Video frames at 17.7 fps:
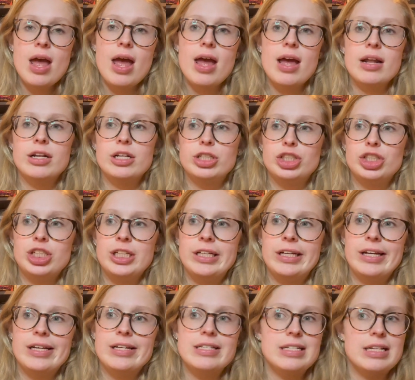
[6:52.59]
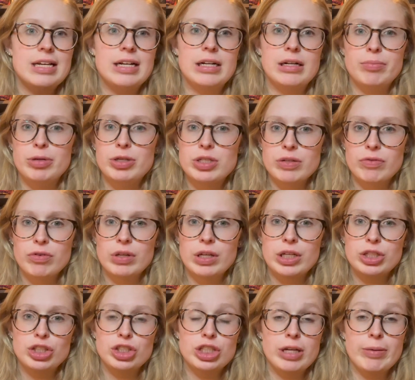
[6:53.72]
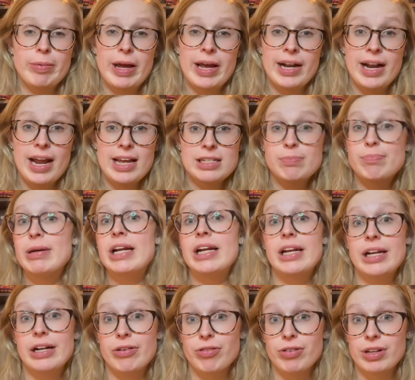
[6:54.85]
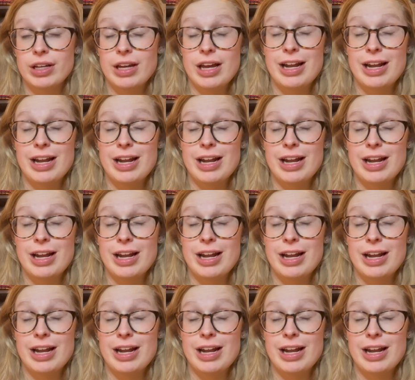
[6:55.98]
and she is in an abusive relationship and has been in a,